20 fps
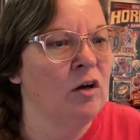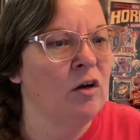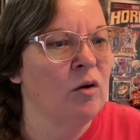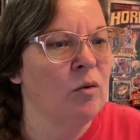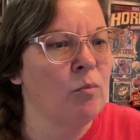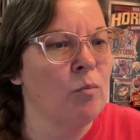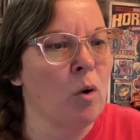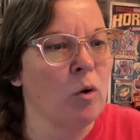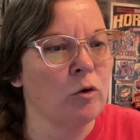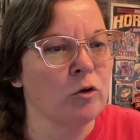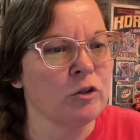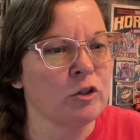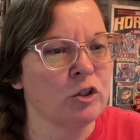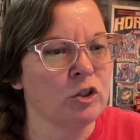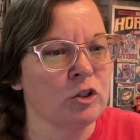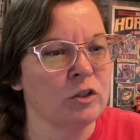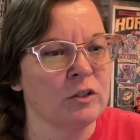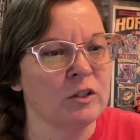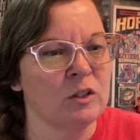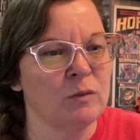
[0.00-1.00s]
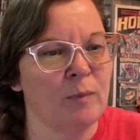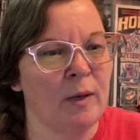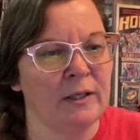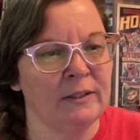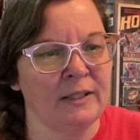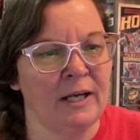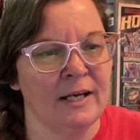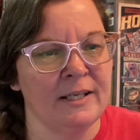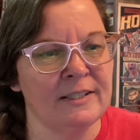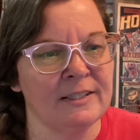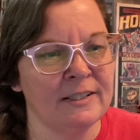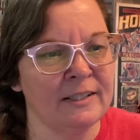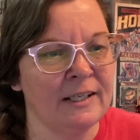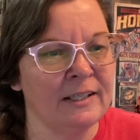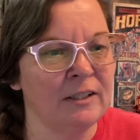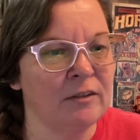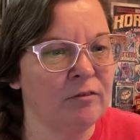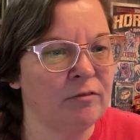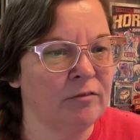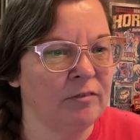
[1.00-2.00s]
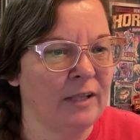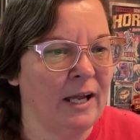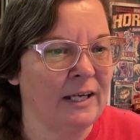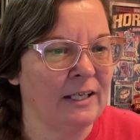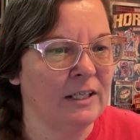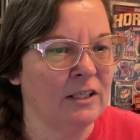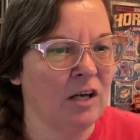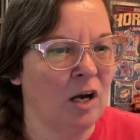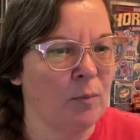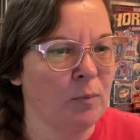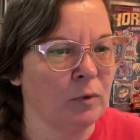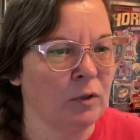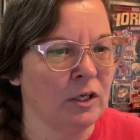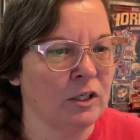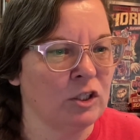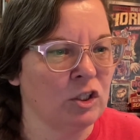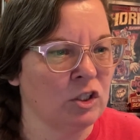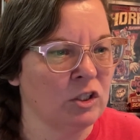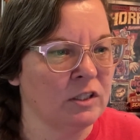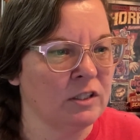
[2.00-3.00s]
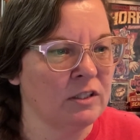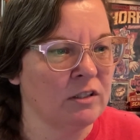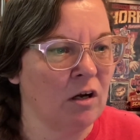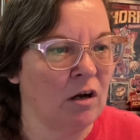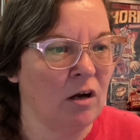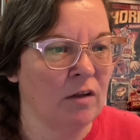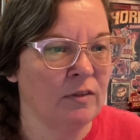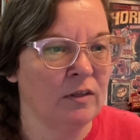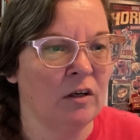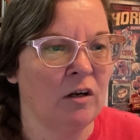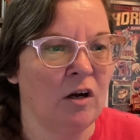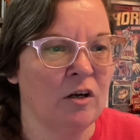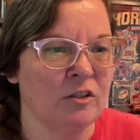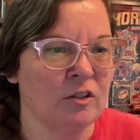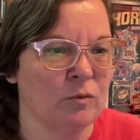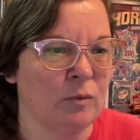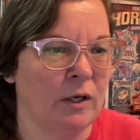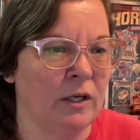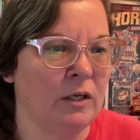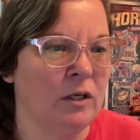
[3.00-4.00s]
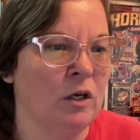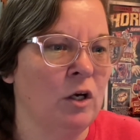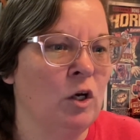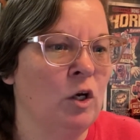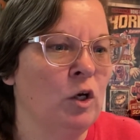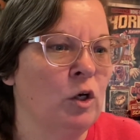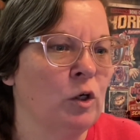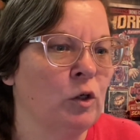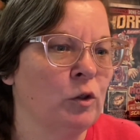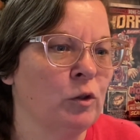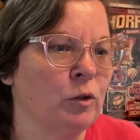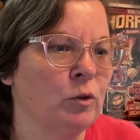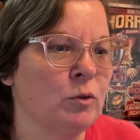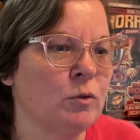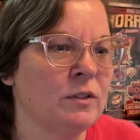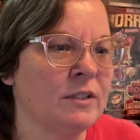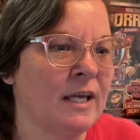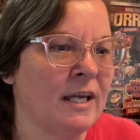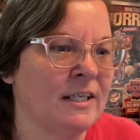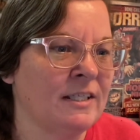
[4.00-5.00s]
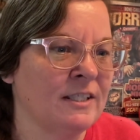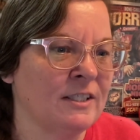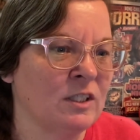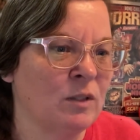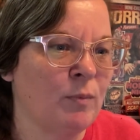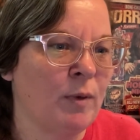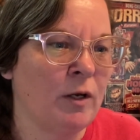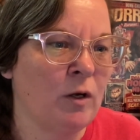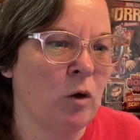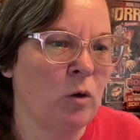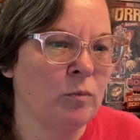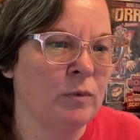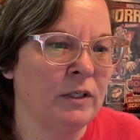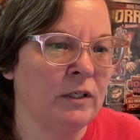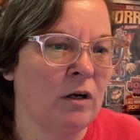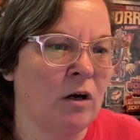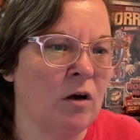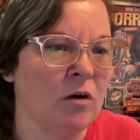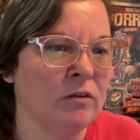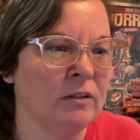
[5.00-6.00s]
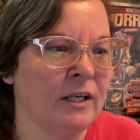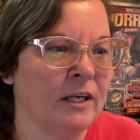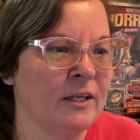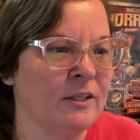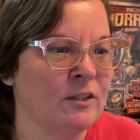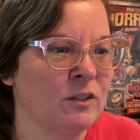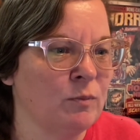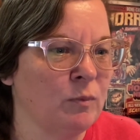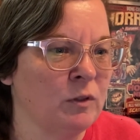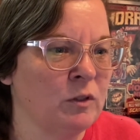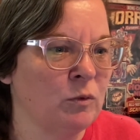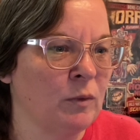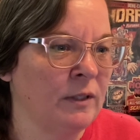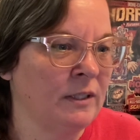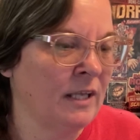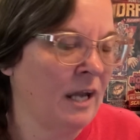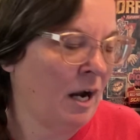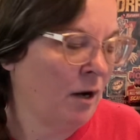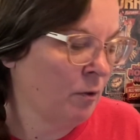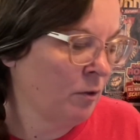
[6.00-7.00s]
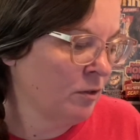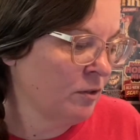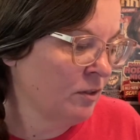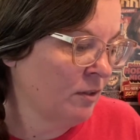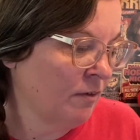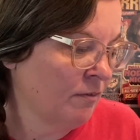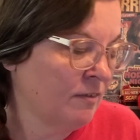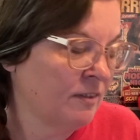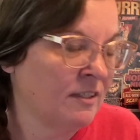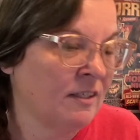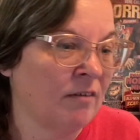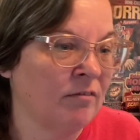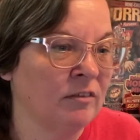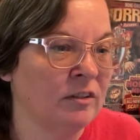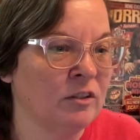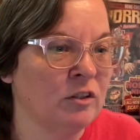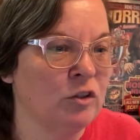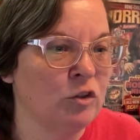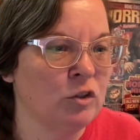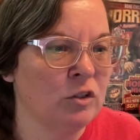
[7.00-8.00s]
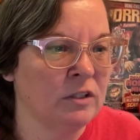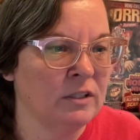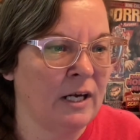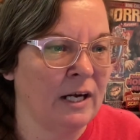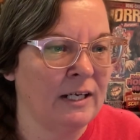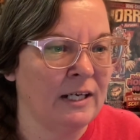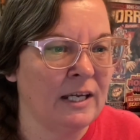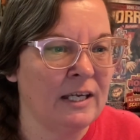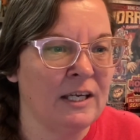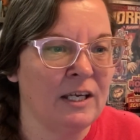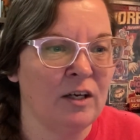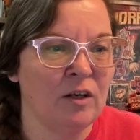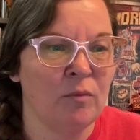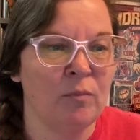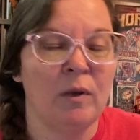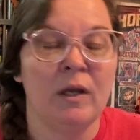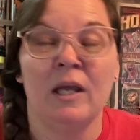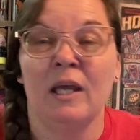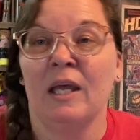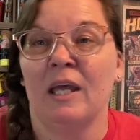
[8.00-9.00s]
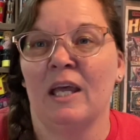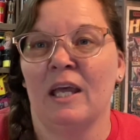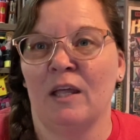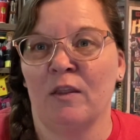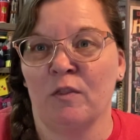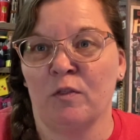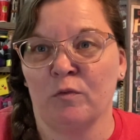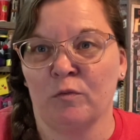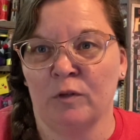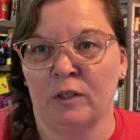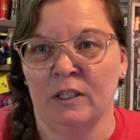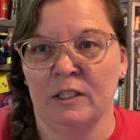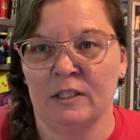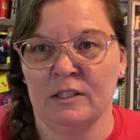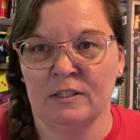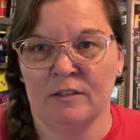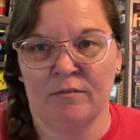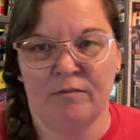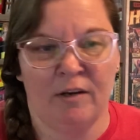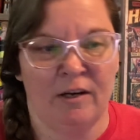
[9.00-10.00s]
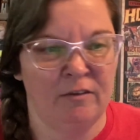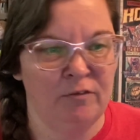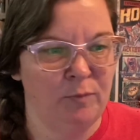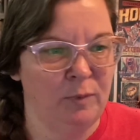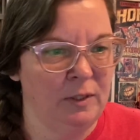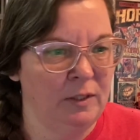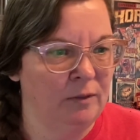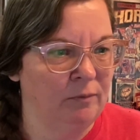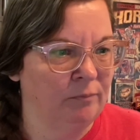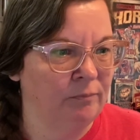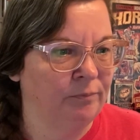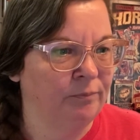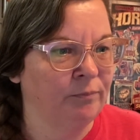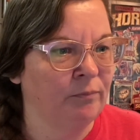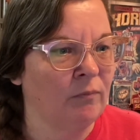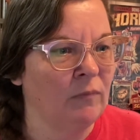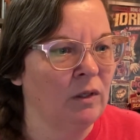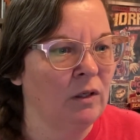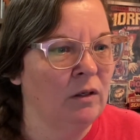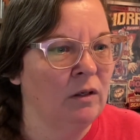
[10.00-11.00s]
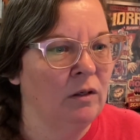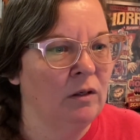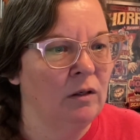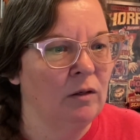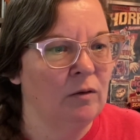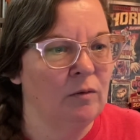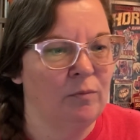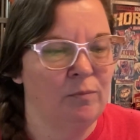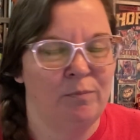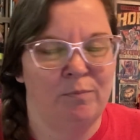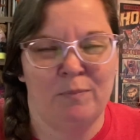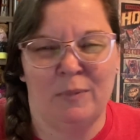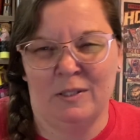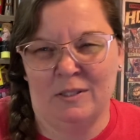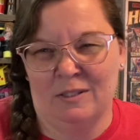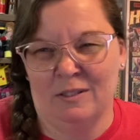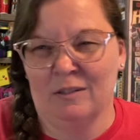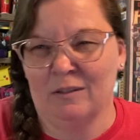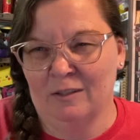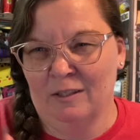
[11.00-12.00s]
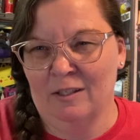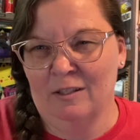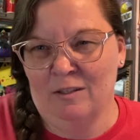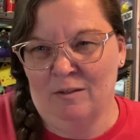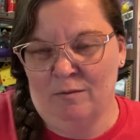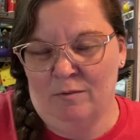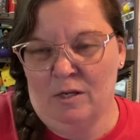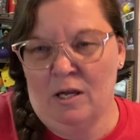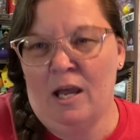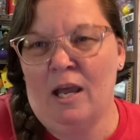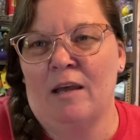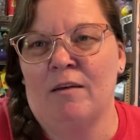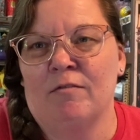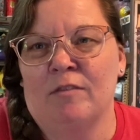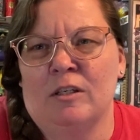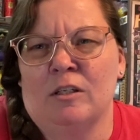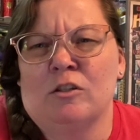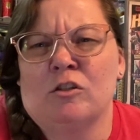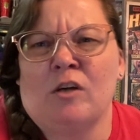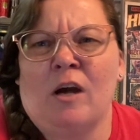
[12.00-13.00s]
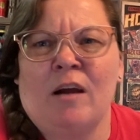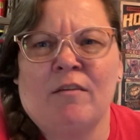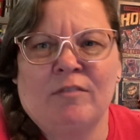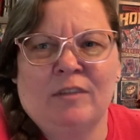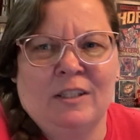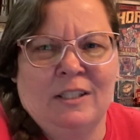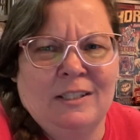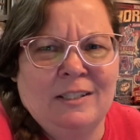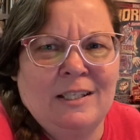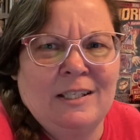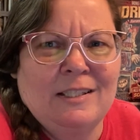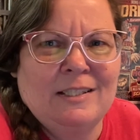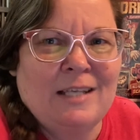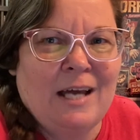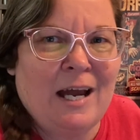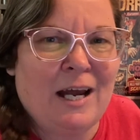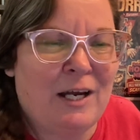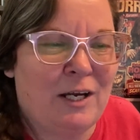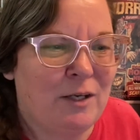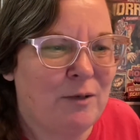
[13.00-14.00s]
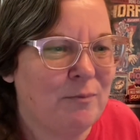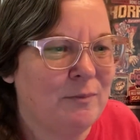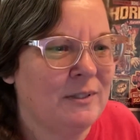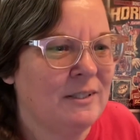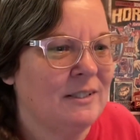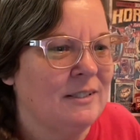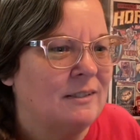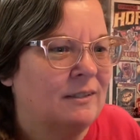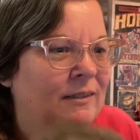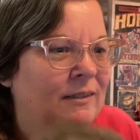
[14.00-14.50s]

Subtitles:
Motorists should expect isolated flagging operations on the causeway. Crews anticipate opening all lanes between the hours of 7 to 9 a.m. and 3 to 5 p.m. Basically, the heavy trafficked times.